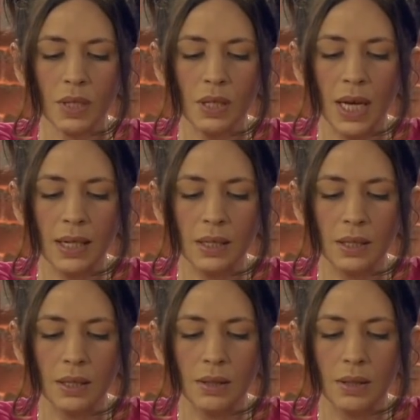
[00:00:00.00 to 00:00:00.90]
that
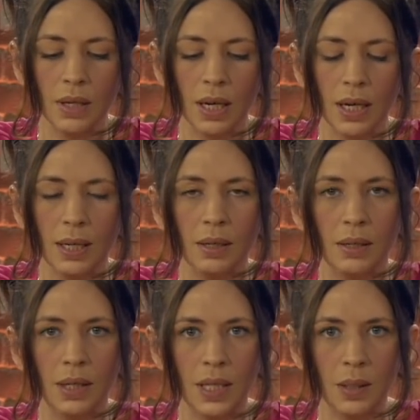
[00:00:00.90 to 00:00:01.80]

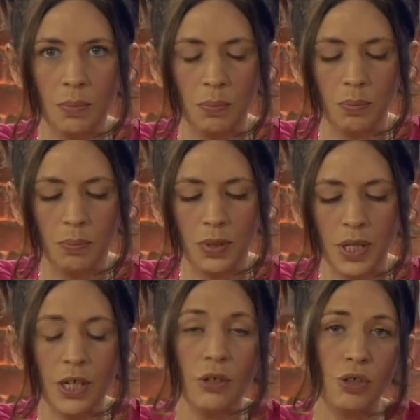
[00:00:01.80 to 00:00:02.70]
these
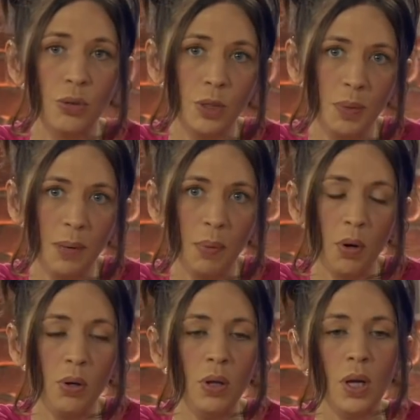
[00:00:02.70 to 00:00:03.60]
particular Jewish
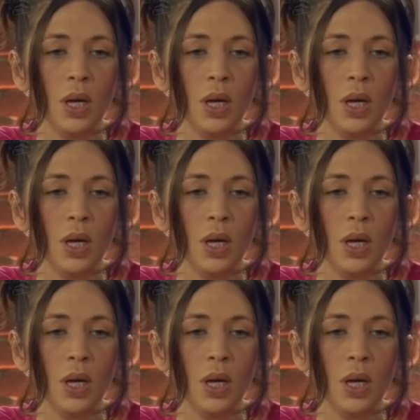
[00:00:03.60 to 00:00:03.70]
people